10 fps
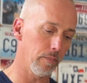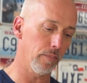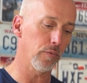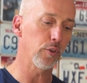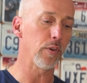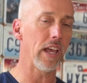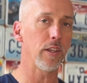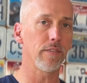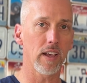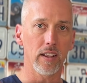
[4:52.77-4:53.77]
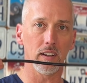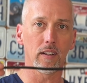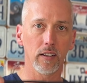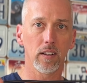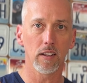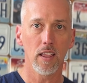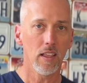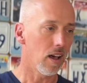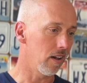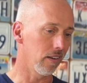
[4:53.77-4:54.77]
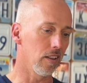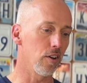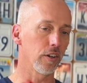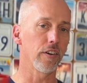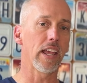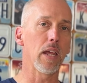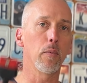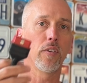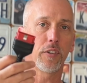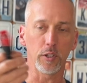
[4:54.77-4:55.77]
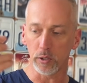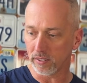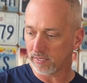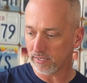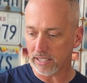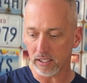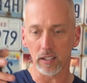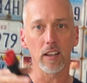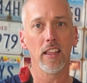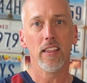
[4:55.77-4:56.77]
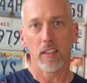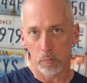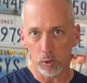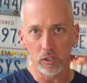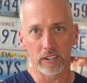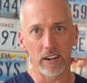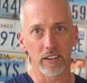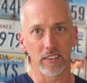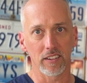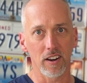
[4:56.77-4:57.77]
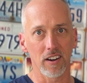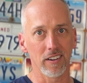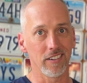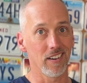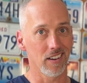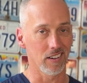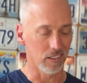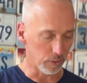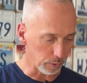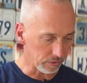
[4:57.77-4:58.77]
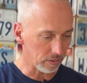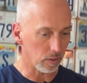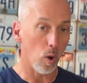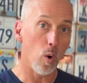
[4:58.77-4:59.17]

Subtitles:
So now you've got it on a longer cable so you can see it, pull it out of the car and you're not going to lose it.